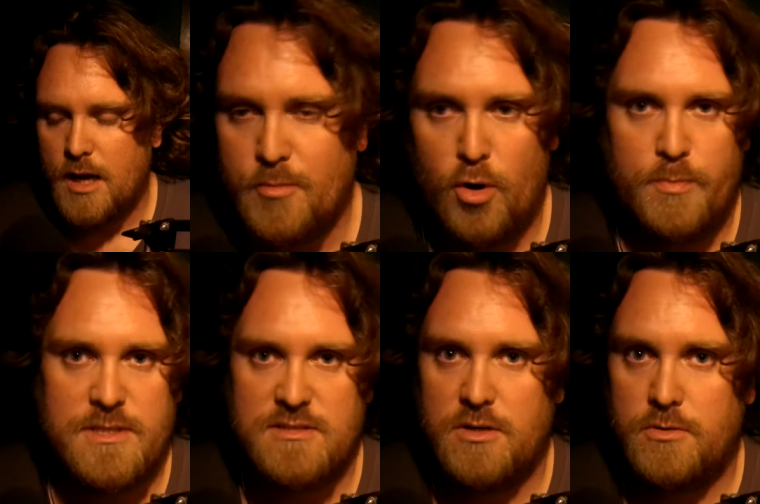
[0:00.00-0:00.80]
I'm
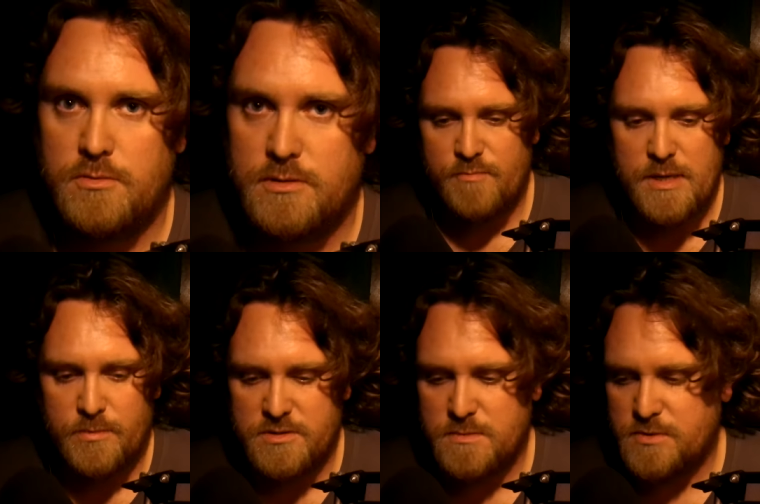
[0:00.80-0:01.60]
hoping so. Have
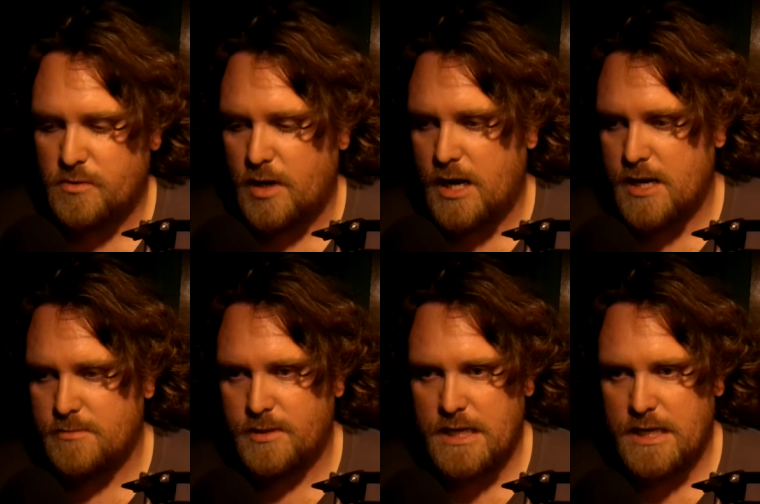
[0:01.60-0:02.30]
people subscribe.